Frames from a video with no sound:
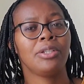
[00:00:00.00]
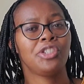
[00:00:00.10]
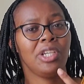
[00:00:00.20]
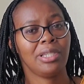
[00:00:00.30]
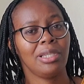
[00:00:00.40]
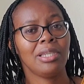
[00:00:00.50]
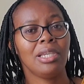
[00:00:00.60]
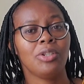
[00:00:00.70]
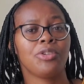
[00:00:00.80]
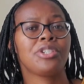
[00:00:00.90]
checking
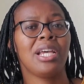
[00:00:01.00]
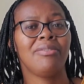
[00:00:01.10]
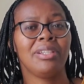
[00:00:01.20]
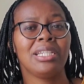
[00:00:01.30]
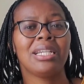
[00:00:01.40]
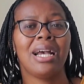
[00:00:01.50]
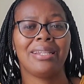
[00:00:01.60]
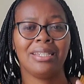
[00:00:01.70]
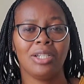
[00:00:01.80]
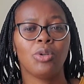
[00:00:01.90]
in or traveling a
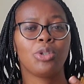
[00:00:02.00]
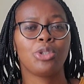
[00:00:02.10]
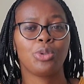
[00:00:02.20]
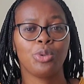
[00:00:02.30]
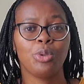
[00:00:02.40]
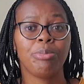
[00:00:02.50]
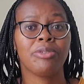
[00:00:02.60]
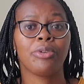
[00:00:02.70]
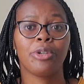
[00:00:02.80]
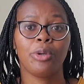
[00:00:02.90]
day or two
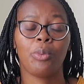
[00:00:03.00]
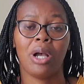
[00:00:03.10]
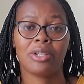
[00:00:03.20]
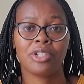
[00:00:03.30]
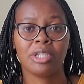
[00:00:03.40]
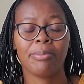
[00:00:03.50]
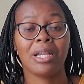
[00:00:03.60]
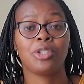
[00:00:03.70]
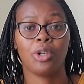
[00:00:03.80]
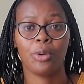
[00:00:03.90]
before your work trip
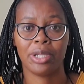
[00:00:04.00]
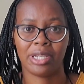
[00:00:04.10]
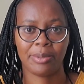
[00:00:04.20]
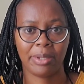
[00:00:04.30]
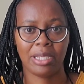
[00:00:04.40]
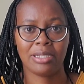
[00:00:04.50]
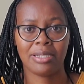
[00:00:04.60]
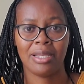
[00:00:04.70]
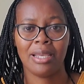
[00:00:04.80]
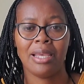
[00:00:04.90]
at your own
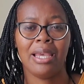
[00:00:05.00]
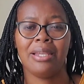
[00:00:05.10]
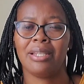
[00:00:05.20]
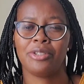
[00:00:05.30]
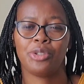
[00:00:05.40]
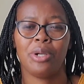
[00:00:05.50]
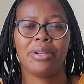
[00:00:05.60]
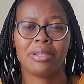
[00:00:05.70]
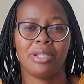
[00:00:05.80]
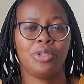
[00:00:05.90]
expense and
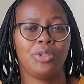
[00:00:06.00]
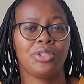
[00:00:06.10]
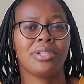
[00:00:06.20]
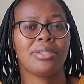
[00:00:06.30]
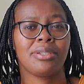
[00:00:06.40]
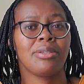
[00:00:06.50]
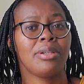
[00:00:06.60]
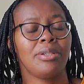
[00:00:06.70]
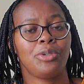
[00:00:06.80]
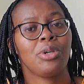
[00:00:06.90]
ensuring that you just
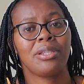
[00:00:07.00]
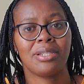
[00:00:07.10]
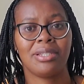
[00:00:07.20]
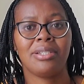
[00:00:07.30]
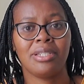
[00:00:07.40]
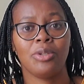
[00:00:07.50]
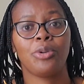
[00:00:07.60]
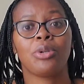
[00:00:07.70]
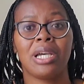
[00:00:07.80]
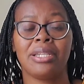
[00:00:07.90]
tour the city,
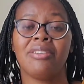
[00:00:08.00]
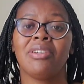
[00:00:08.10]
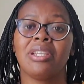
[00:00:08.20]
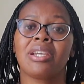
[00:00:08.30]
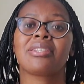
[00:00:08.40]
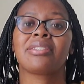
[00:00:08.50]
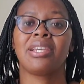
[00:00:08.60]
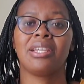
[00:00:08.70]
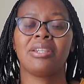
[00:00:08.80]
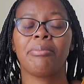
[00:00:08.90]
or you can even
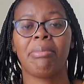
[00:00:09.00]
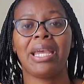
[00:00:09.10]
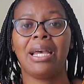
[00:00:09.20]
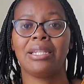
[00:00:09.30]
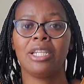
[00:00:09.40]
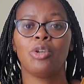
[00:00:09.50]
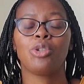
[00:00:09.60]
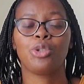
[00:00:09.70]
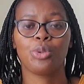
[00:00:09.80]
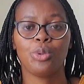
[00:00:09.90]
extend by a day or
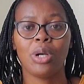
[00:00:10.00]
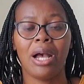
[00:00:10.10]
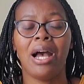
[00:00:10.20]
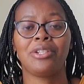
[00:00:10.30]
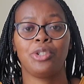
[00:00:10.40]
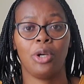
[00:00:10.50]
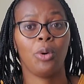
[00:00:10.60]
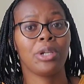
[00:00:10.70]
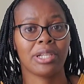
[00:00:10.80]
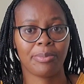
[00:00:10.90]
two at your
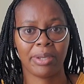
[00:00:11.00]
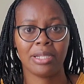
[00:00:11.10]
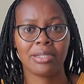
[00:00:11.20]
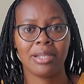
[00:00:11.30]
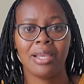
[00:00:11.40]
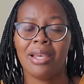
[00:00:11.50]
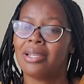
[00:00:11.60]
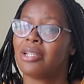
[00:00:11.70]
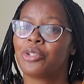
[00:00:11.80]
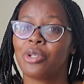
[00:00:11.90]
own expense
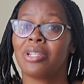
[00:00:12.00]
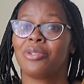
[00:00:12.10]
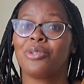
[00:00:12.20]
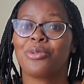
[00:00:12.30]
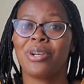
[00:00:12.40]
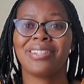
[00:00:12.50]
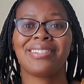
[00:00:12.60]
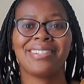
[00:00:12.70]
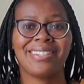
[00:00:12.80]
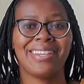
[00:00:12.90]
and ensure that you tour the
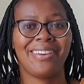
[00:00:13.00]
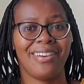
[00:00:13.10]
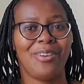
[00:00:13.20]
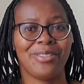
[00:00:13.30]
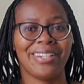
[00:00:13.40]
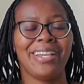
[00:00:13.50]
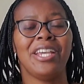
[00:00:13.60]
city around.